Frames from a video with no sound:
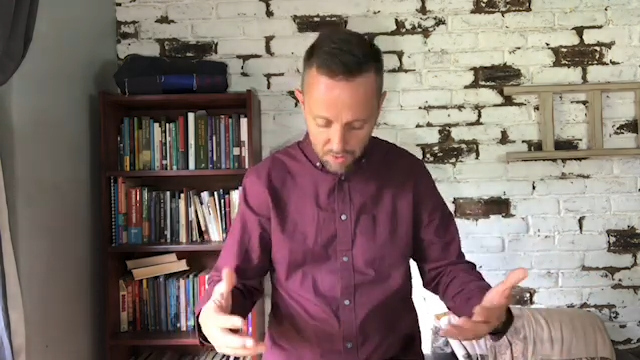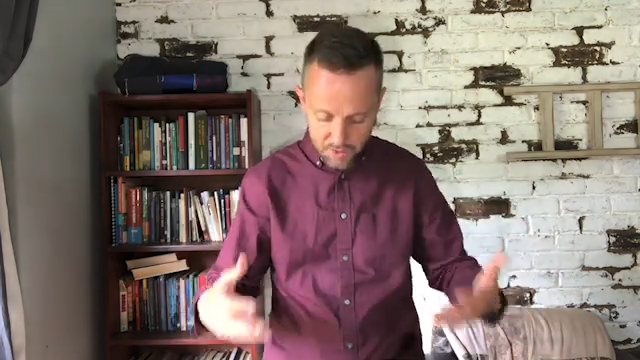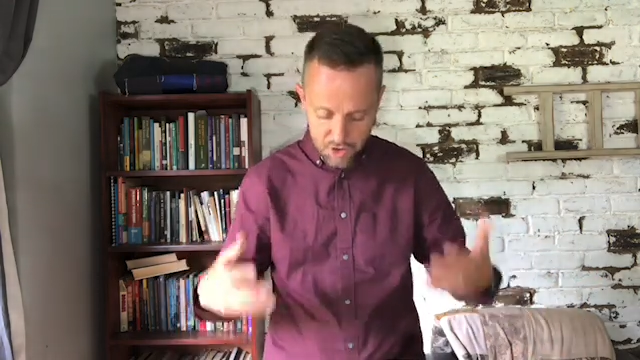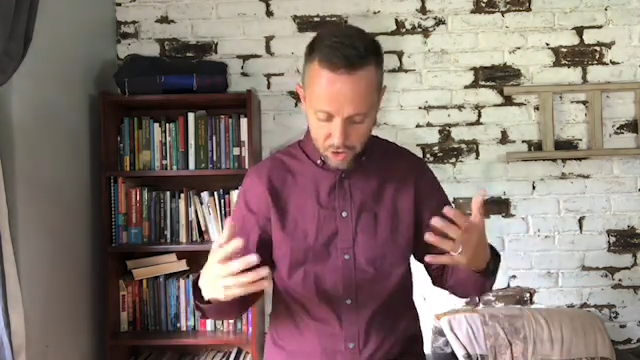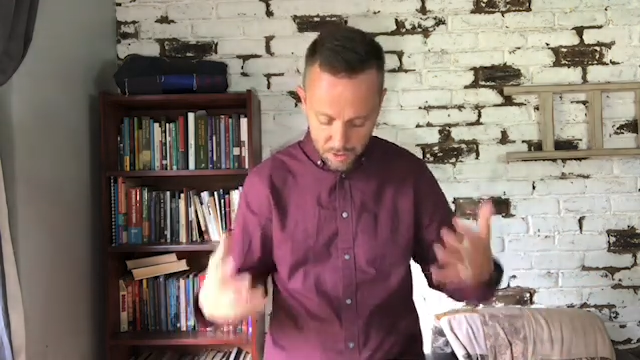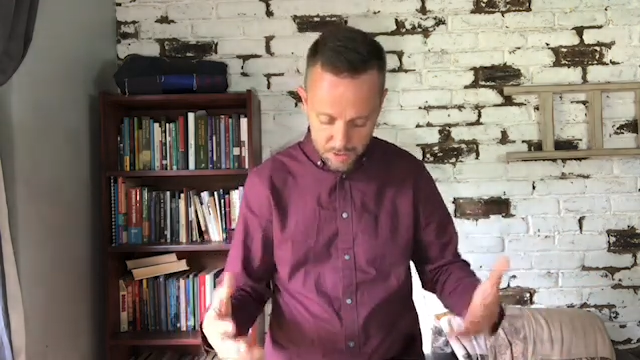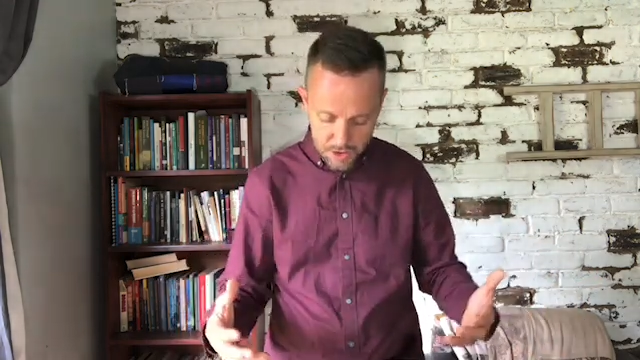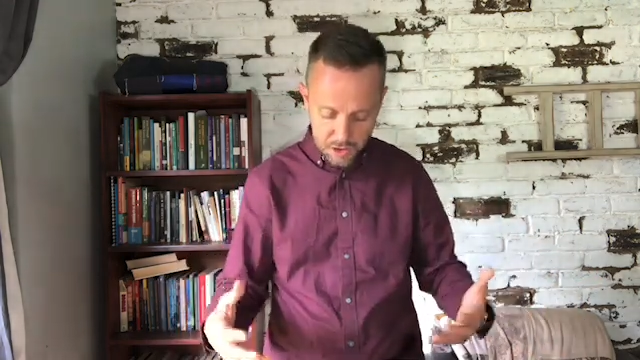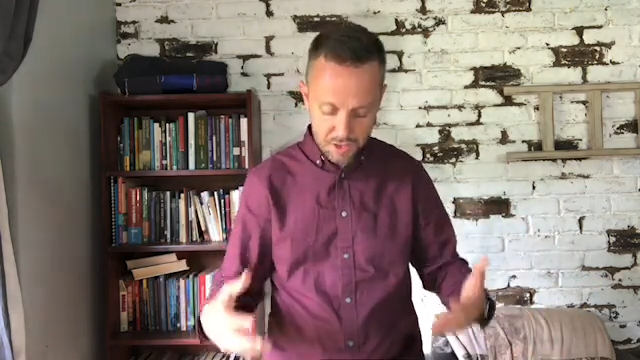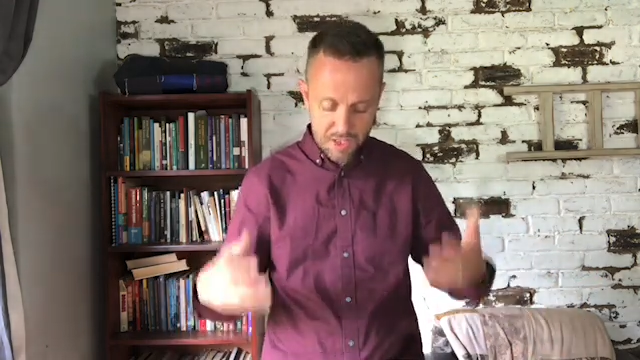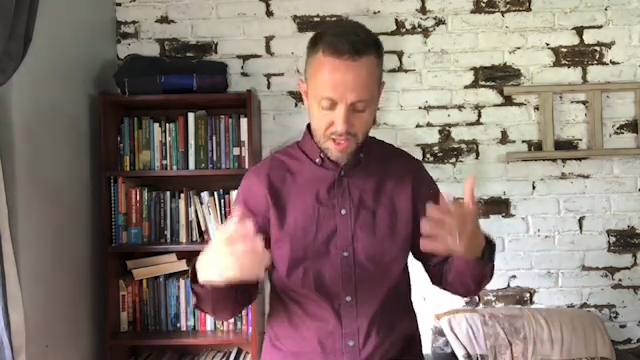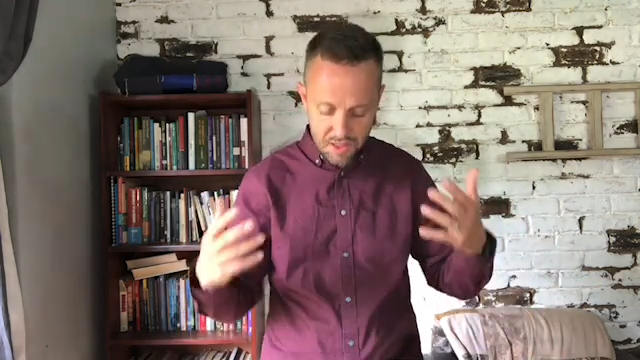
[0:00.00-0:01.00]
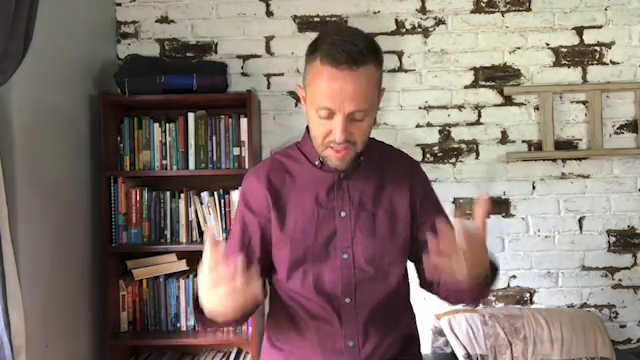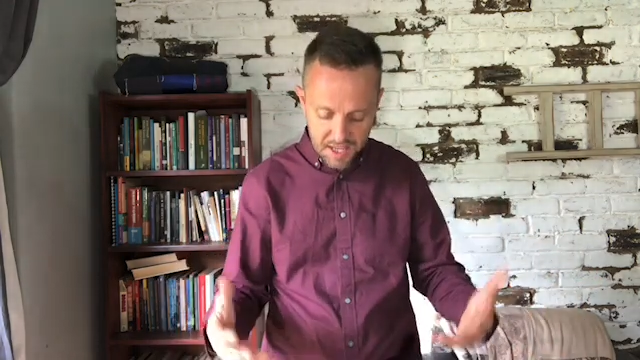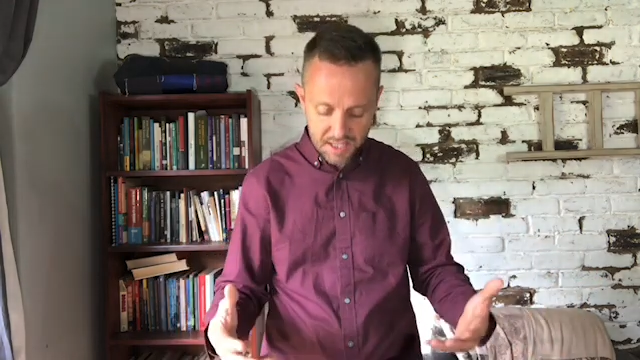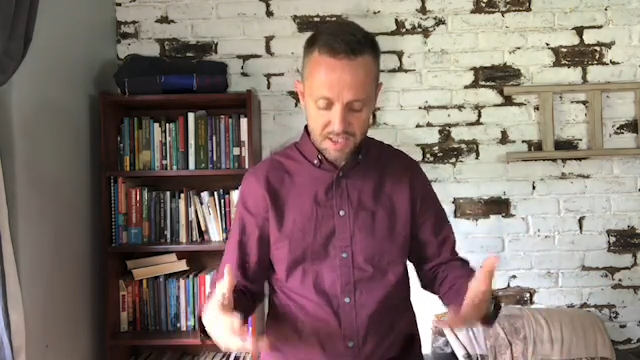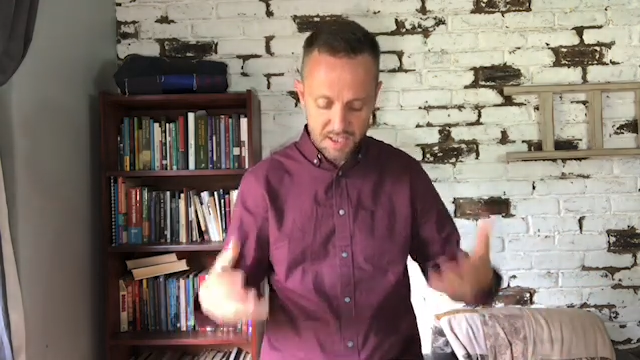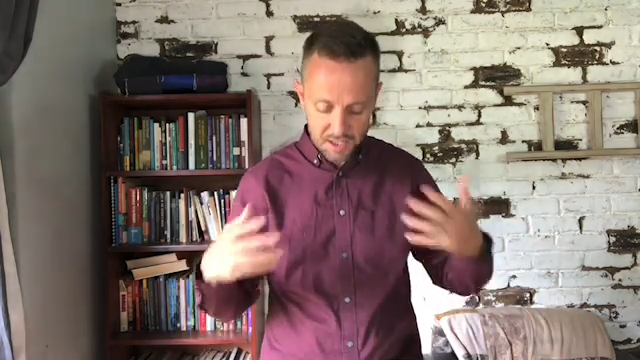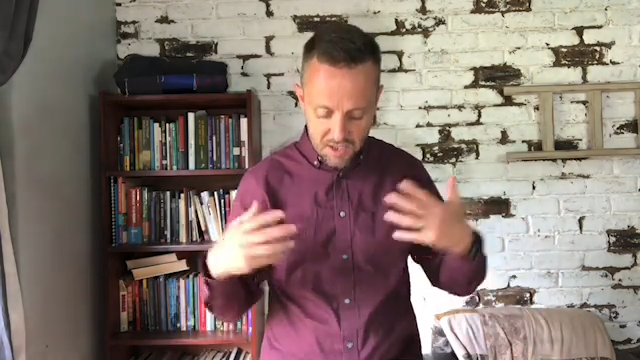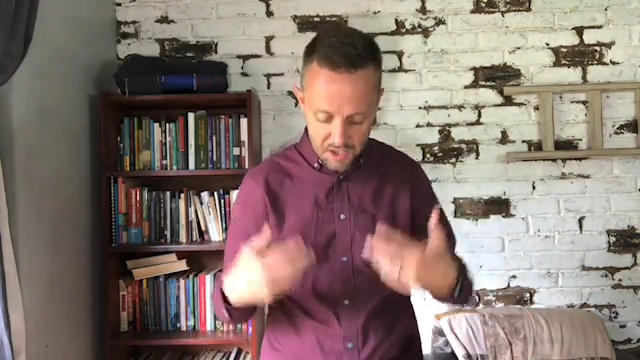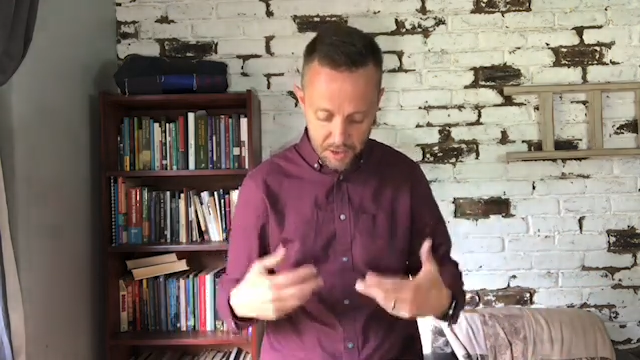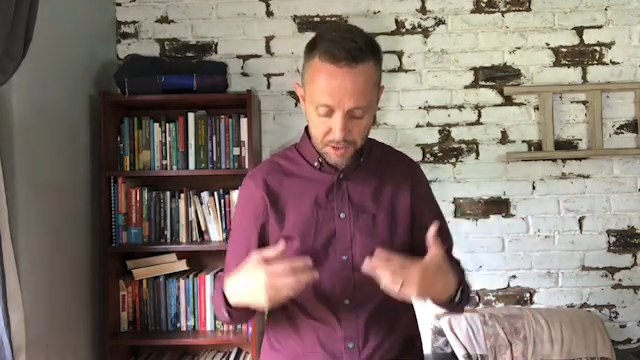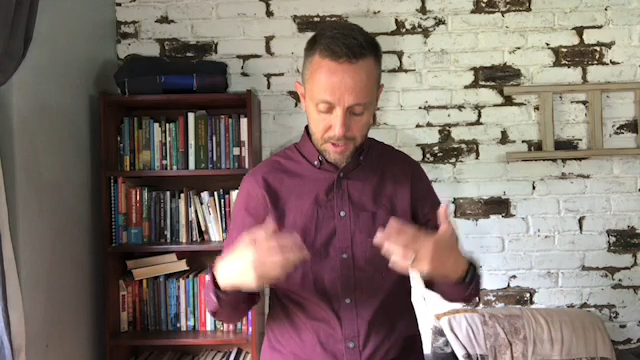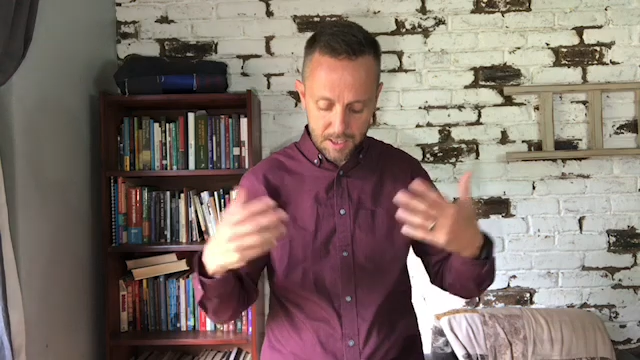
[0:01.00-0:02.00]
the scriptures the things
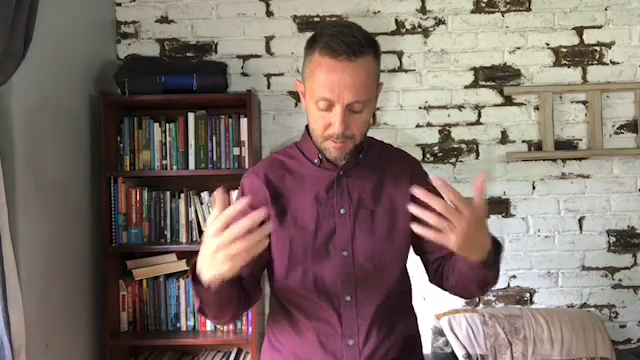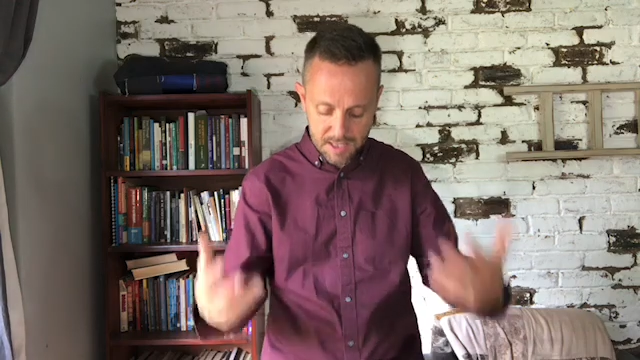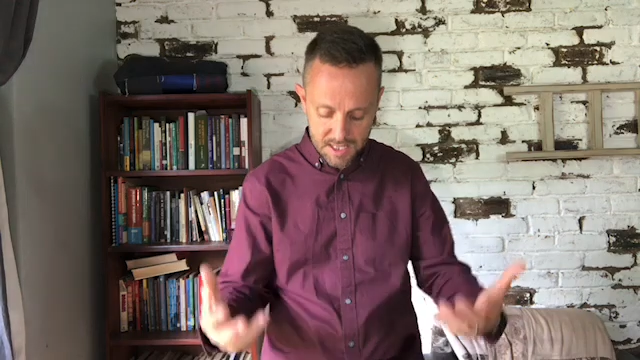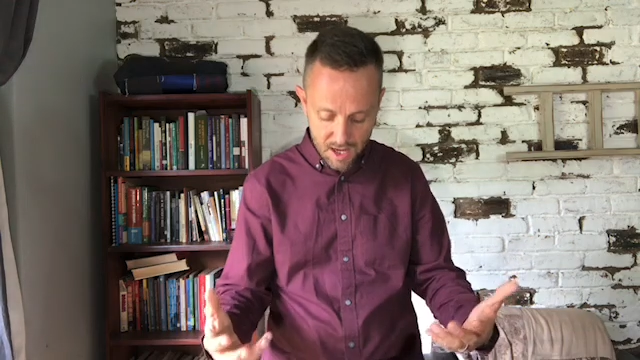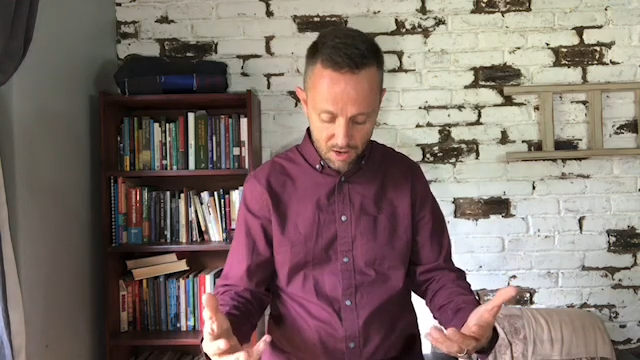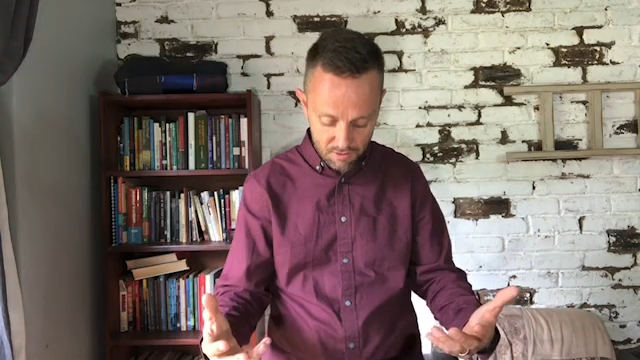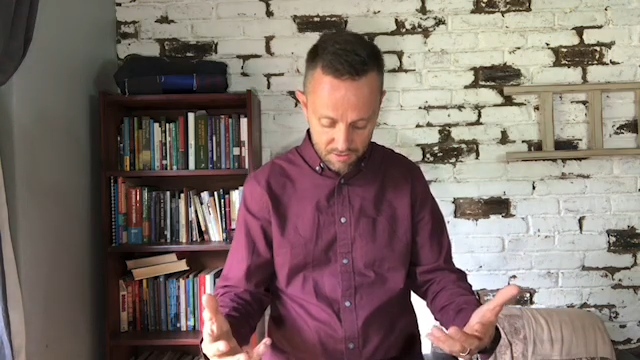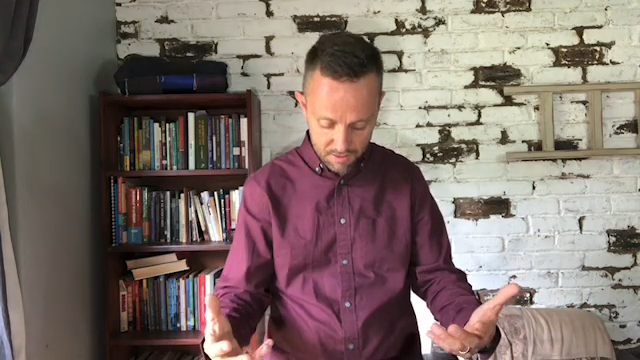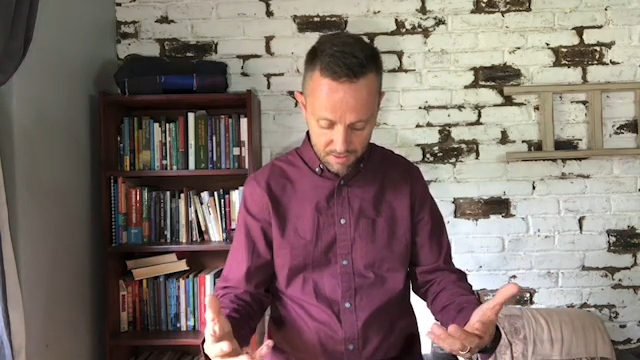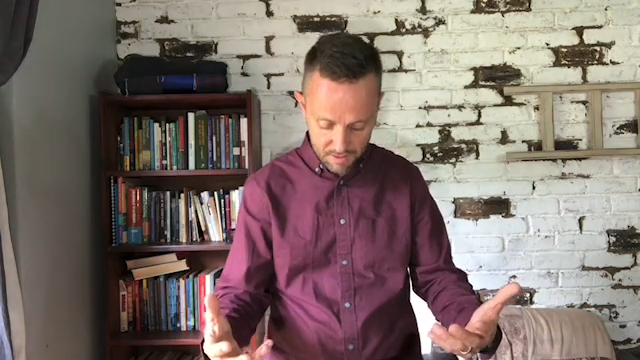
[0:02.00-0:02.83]
concerning himself.